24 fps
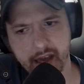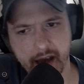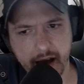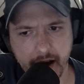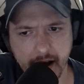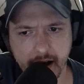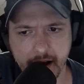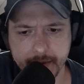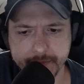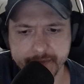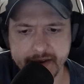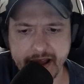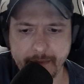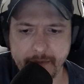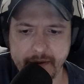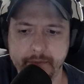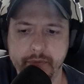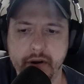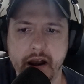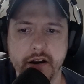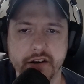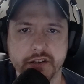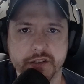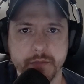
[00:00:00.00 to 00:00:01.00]
Uh, not my
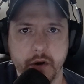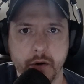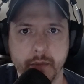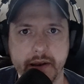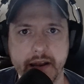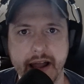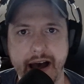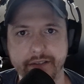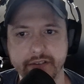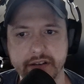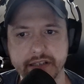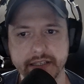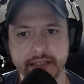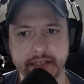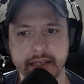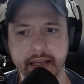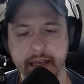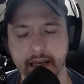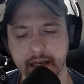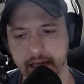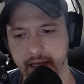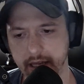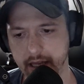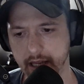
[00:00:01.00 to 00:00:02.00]
proudest moment,
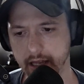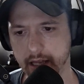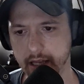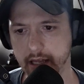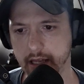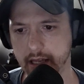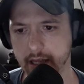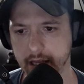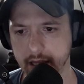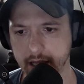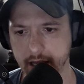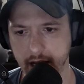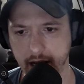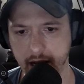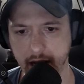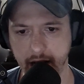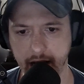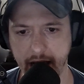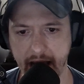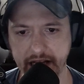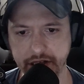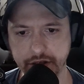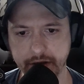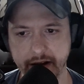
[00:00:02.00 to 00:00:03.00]
obviously
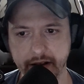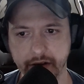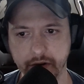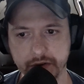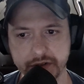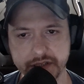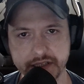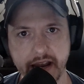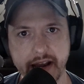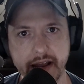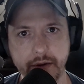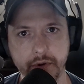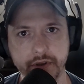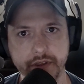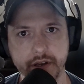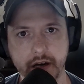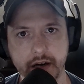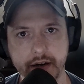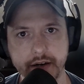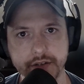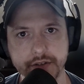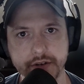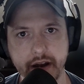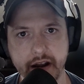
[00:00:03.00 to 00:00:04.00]
uh, I try to go steady with
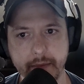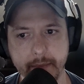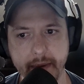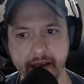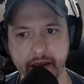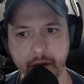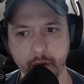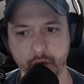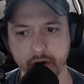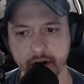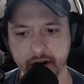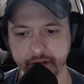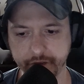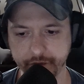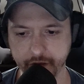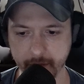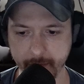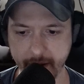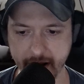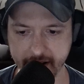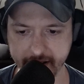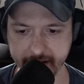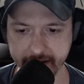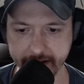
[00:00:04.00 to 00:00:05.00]
her to try to make it work for
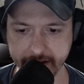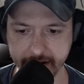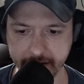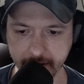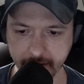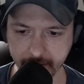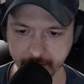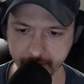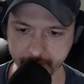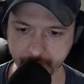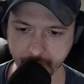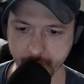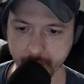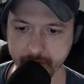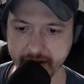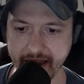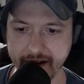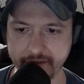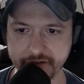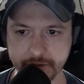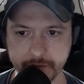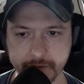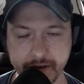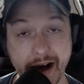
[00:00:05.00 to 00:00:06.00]
about a year when we
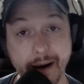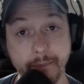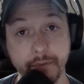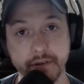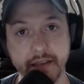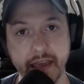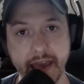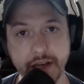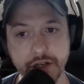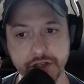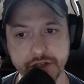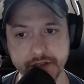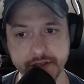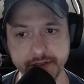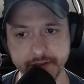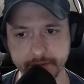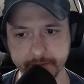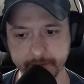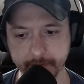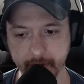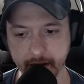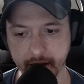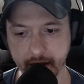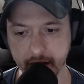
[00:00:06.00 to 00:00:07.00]
have some
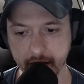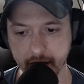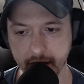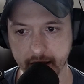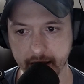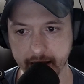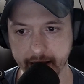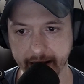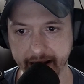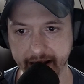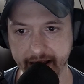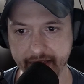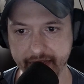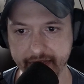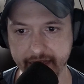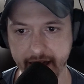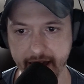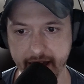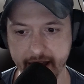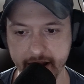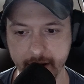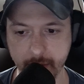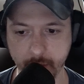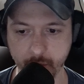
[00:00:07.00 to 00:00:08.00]
complications, and
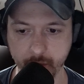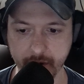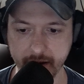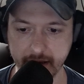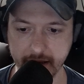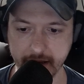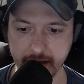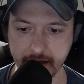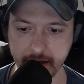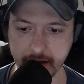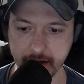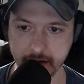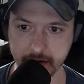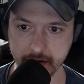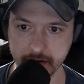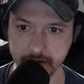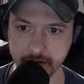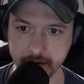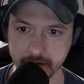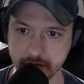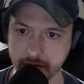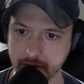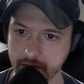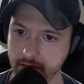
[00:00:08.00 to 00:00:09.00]
then we
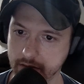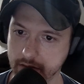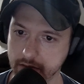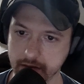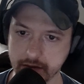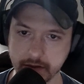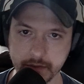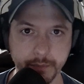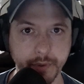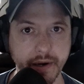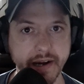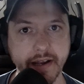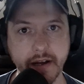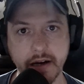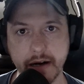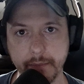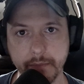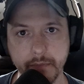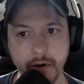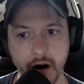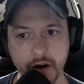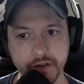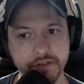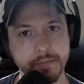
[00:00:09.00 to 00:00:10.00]
break
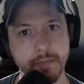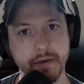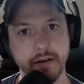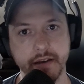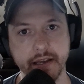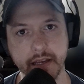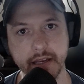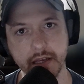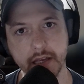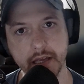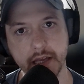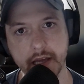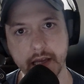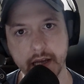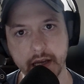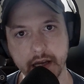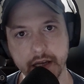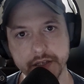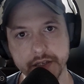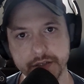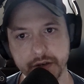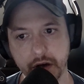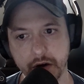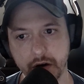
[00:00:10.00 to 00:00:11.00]
up ultimately.
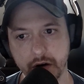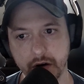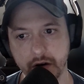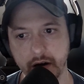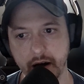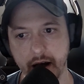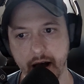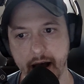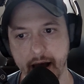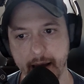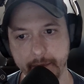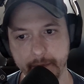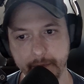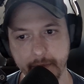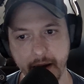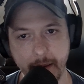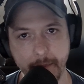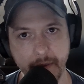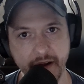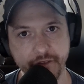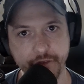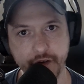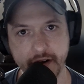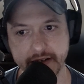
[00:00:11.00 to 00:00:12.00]
So I'm
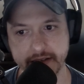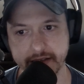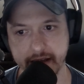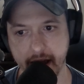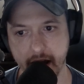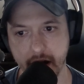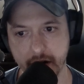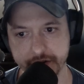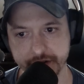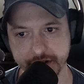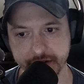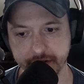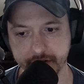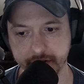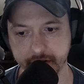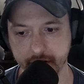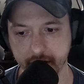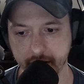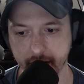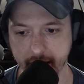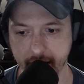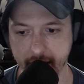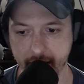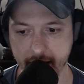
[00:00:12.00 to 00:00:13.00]
on my friend's couch,
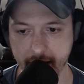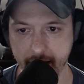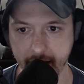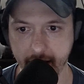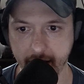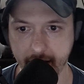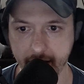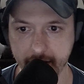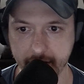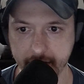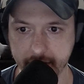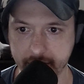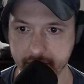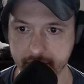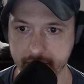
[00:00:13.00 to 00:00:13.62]
uh,